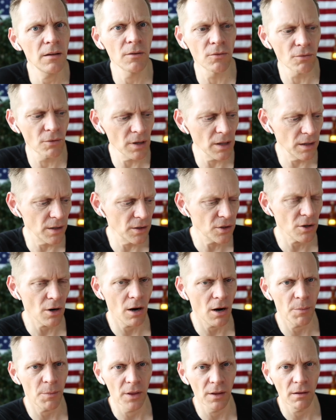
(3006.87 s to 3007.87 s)
really
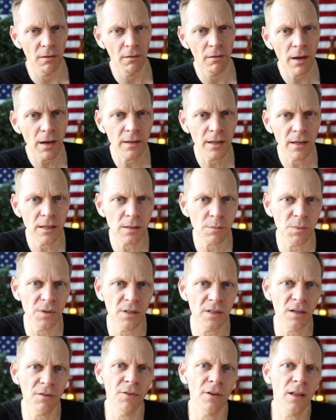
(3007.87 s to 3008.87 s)
sharp on the LinkedIn
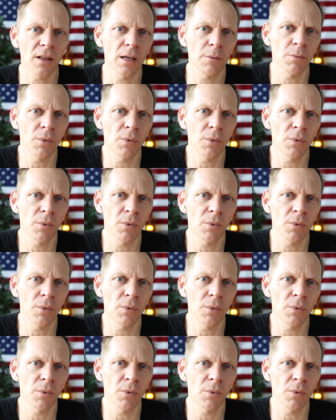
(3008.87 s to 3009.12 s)
specifically,